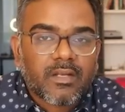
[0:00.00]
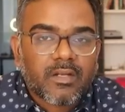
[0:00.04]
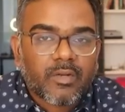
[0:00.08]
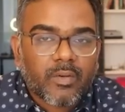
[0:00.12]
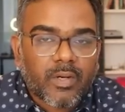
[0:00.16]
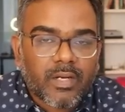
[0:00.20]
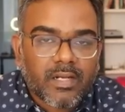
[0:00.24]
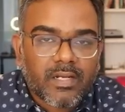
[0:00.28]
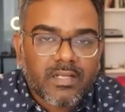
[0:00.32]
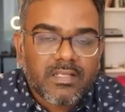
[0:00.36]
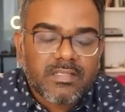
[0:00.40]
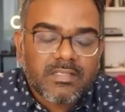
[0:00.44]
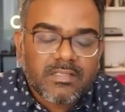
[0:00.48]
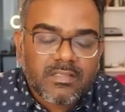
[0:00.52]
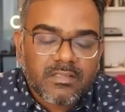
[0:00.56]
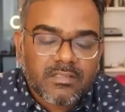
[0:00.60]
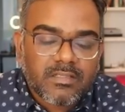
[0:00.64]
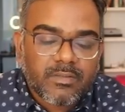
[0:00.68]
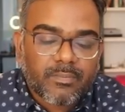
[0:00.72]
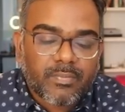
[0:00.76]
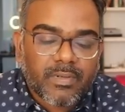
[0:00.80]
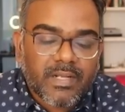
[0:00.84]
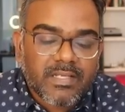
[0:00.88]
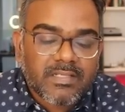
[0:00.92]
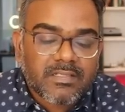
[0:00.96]
Now, unless
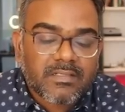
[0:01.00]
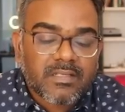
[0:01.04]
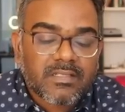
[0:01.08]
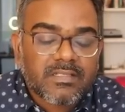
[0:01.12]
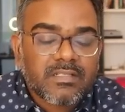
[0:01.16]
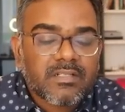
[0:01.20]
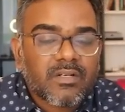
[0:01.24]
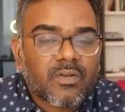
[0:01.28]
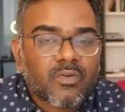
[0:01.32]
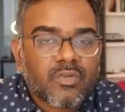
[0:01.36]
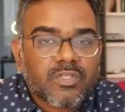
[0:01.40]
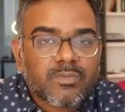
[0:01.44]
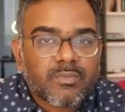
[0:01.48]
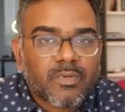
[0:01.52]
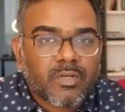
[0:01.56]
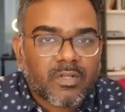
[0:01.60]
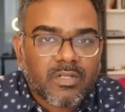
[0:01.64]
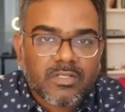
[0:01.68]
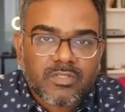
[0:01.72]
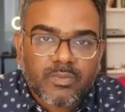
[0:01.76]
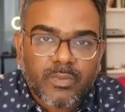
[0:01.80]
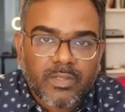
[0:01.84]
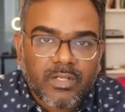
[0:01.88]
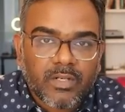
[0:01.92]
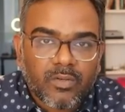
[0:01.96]
the price doesn't close below
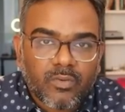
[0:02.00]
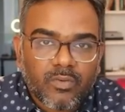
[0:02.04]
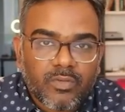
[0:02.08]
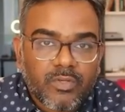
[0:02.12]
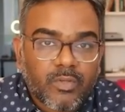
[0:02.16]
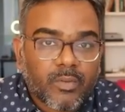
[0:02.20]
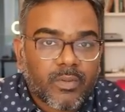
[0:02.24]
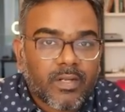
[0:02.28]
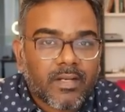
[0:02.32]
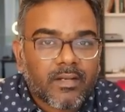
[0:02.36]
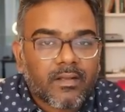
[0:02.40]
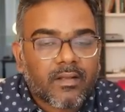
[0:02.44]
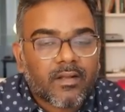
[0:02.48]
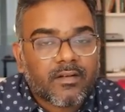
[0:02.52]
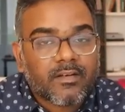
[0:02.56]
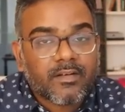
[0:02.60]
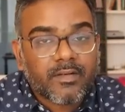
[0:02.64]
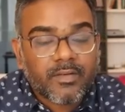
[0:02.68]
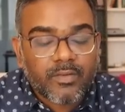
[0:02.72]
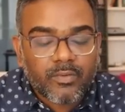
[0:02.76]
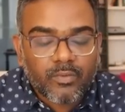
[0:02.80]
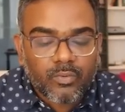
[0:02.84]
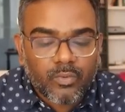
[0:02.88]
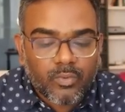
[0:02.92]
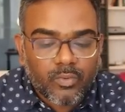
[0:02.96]
that swing low, you can
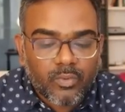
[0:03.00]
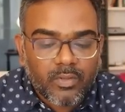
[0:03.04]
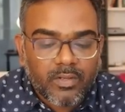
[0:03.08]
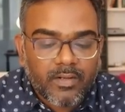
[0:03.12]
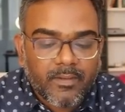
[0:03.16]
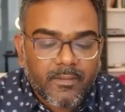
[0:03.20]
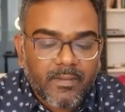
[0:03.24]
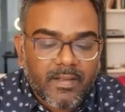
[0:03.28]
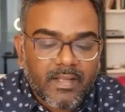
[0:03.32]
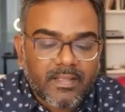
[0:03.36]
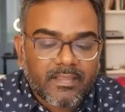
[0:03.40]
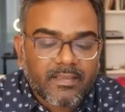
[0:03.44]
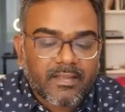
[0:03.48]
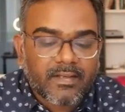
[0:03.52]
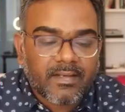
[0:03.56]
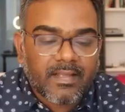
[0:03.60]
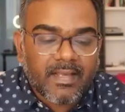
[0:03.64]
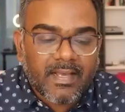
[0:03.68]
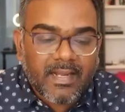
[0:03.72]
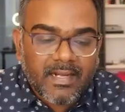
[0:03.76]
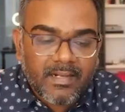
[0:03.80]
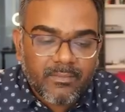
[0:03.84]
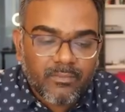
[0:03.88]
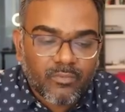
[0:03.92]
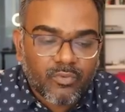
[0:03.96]
continue to hold and then
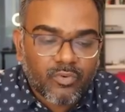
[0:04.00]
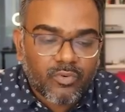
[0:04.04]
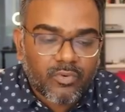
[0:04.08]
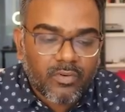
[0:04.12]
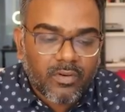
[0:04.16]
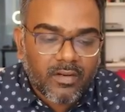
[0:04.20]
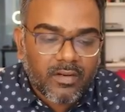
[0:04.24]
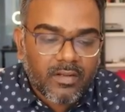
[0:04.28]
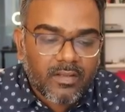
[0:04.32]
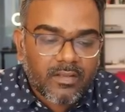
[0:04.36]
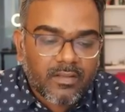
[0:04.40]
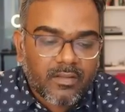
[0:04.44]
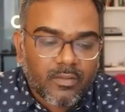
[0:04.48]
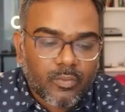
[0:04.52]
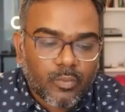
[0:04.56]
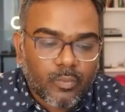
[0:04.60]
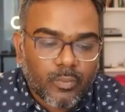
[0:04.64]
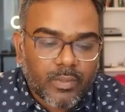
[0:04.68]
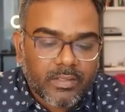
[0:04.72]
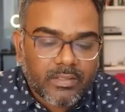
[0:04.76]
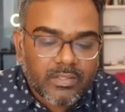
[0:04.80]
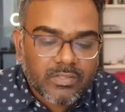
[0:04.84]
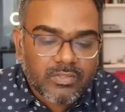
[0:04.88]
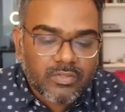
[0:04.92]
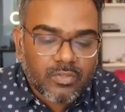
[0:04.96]
add more
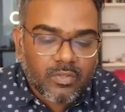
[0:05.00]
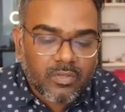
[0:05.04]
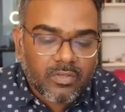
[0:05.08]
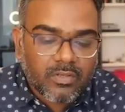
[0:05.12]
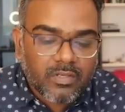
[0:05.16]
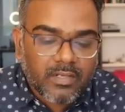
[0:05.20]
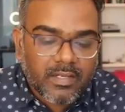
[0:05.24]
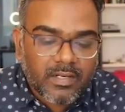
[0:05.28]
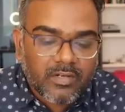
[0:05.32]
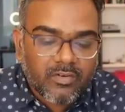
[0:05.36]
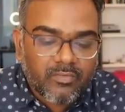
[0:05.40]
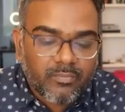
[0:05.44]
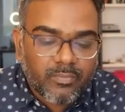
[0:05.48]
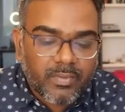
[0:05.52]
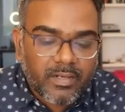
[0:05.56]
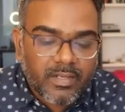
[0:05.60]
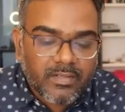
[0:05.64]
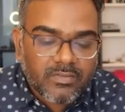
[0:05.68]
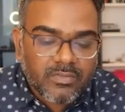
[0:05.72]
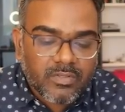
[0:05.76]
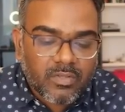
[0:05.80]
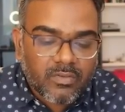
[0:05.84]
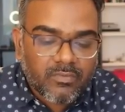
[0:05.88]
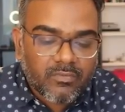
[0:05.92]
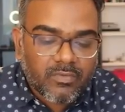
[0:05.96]
when the stock kind of
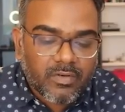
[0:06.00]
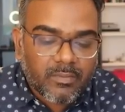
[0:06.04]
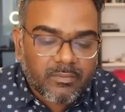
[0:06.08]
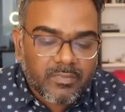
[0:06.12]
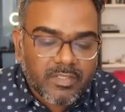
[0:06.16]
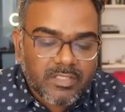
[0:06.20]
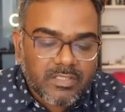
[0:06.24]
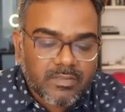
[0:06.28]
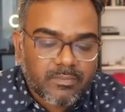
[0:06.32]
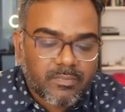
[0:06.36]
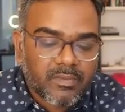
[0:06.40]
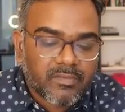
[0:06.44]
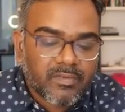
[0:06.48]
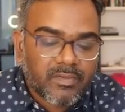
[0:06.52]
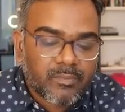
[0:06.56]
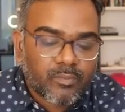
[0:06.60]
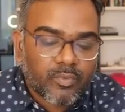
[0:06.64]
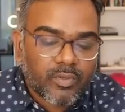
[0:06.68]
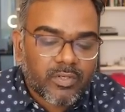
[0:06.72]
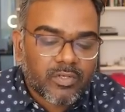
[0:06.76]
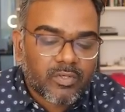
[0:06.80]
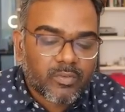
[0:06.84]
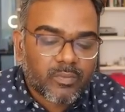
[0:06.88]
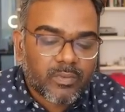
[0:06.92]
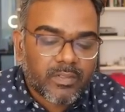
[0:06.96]
breaks out from this pivot
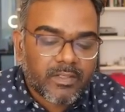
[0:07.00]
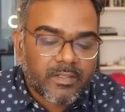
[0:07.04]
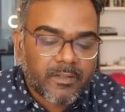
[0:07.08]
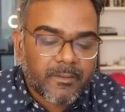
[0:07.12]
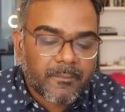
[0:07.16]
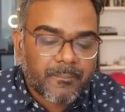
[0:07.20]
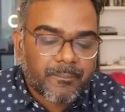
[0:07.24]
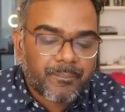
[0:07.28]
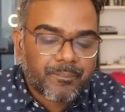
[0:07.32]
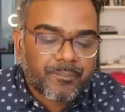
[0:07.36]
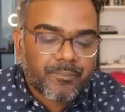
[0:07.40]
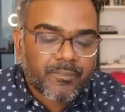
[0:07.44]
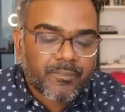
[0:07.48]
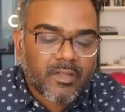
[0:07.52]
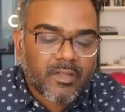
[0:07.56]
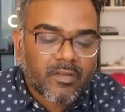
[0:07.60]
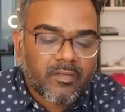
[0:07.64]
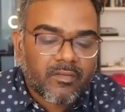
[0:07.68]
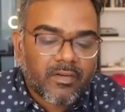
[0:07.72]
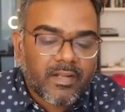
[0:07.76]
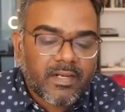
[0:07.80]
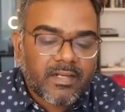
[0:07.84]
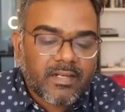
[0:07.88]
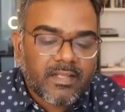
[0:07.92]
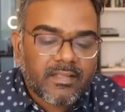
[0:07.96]
point over here,
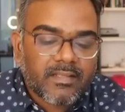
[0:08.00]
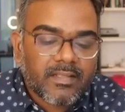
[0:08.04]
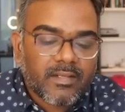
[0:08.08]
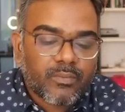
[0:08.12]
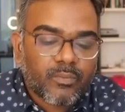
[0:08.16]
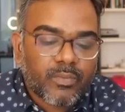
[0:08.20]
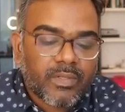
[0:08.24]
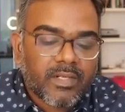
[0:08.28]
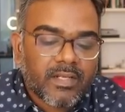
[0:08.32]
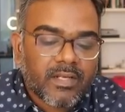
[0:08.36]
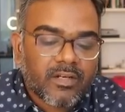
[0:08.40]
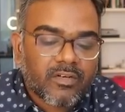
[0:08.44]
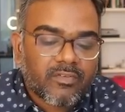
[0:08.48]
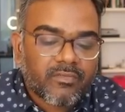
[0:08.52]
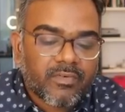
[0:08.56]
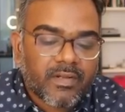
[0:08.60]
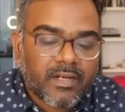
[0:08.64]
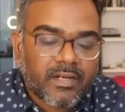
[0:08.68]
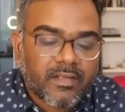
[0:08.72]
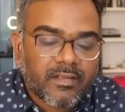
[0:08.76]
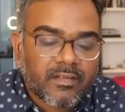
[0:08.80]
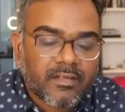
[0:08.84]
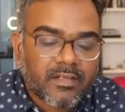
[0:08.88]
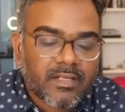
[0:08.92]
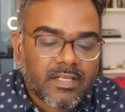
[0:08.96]
right? And then we kind of
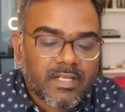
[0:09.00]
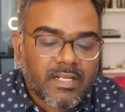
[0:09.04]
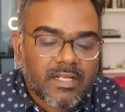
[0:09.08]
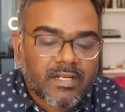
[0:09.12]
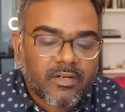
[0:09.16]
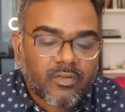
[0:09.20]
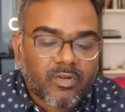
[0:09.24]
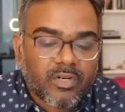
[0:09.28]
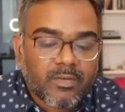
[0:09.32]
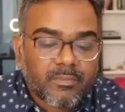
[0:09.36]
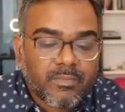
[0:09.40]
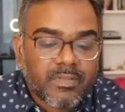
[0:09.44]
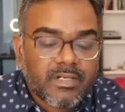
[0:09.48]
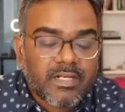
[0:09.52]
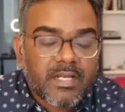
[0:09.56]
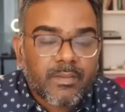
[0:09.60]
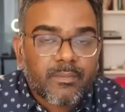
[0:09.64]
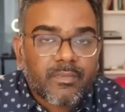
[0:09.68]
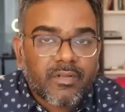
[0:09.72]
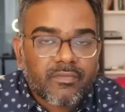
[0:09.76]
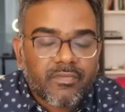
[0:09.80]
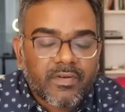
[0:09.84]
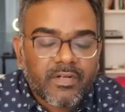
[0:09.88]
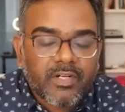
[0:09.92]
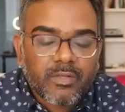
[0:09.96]
head higher. Now, remember,
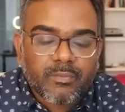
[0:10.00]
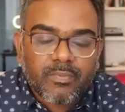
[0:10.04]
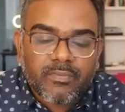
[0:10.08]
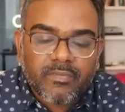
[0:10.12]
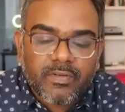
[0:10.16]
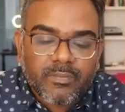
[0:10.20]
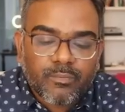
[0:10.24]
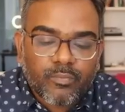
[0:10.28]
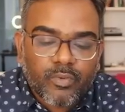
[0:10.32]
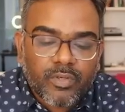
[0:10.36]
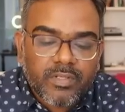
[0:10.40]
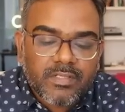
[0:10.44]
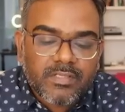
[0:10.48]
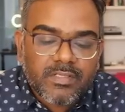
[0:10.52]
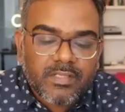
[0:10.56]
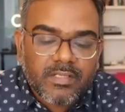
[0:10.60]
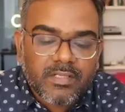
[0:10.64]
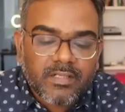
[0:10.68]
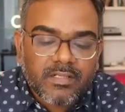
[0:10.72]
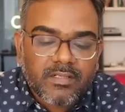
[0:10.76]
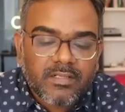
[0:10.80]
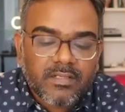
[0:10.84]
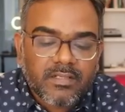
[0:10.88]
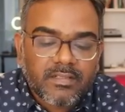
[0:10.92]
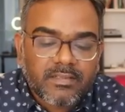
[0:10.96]
I'm referring to pivot points
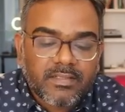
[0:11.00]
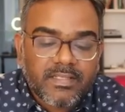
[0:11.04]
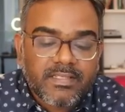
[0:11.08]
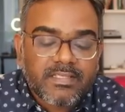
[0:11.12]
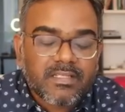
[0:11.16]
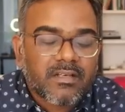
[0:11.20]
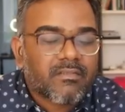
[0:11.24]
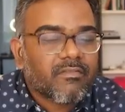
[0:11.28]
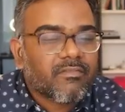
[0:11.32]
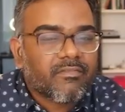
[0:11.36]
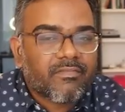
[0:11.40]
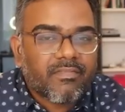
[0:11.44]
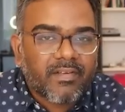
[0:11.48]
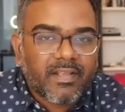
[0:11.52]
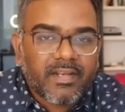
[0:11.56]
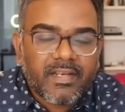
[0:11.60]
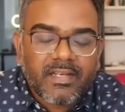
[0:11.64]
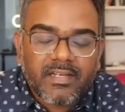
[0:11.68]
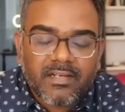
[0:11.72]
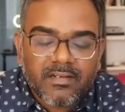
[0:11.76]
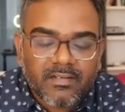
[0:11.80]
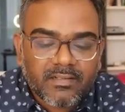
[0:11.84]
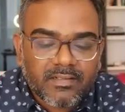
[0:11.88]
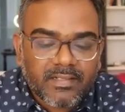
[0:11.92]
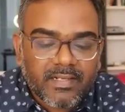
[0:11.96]
here. These are
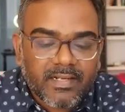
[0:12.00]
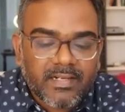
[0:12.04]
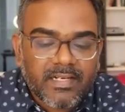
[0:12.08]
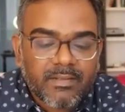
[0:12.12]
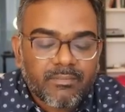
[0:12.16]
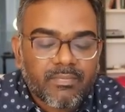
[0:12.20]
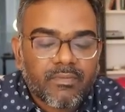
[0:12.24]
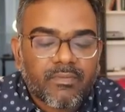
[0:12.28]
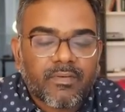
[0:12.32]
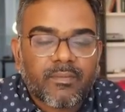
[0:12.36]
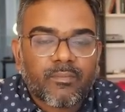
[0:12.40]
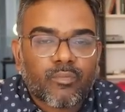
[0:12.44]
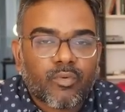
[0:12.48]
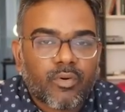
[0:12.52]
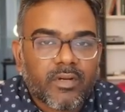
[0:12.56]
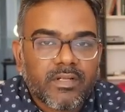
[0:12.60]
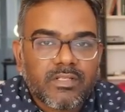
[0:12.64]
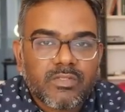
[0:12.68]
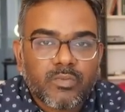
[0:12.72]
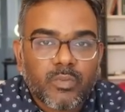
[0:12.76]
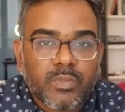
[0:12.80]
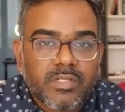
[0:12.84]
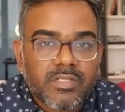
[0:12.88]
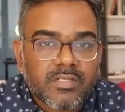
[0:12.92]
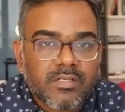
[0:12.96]
very tiny pivot
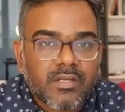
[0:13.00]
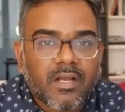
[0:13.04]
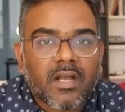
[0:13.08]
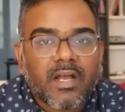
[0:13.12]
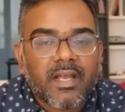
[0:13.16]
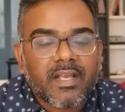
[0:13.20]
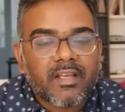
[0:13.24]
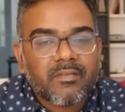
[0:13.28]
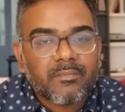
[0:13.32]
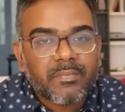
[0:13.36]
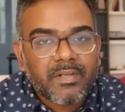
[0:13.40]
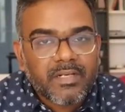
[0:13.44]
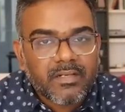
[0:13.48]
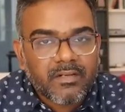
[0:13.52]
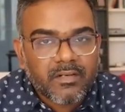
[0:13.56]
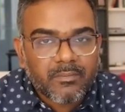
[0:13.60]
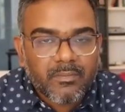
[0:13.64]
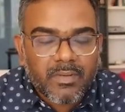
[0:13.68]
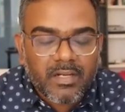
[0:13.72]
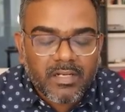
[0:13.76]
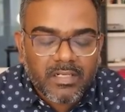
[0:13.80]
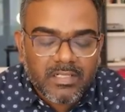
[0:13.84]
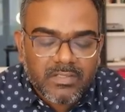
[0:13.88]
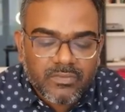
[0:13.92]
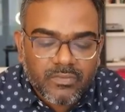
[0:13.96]
points, which I have been
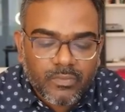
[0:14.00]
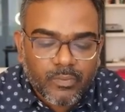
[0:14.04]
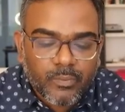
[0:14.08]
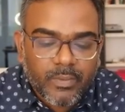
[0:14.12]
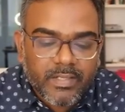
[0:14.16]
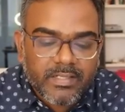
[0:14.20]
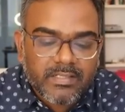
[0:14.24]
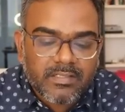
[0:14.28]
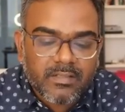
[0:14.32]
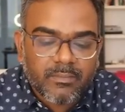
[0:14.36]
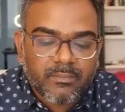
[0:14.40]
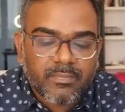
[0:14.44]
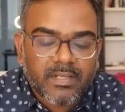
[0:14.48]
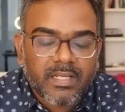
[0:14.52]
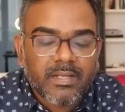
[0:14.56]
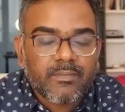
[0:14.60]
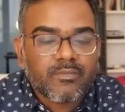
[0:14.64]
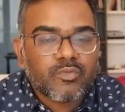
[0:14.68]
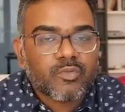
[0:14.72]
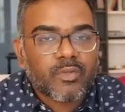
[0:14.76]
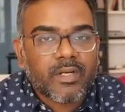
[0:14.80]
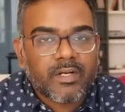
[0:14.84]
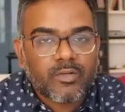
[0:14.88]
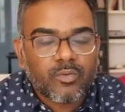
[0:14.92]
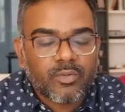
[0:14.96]
in markets for quite some
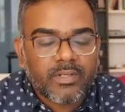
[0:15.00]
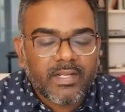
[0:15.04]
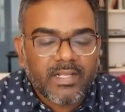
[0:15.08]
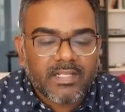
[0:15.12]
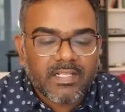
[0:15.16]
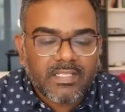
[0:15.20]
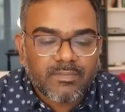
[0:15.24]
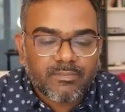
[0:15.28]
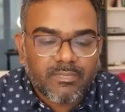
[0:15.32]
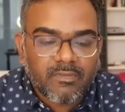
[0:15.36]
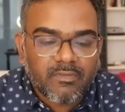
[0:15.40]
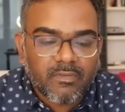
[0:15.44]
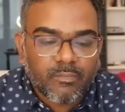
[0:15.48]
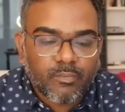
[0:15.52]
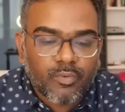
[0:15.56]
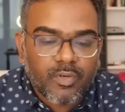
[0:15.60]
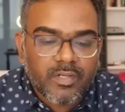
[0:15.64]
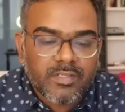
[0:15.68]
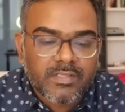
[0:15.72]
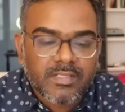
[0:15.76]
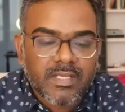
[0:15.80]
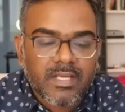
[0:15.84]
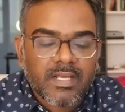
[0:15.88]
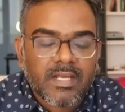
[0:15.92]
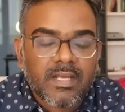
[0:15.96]
time, so I do take these pivot
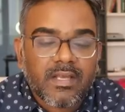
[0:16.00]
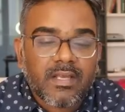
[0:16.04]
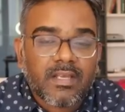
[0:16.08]
points.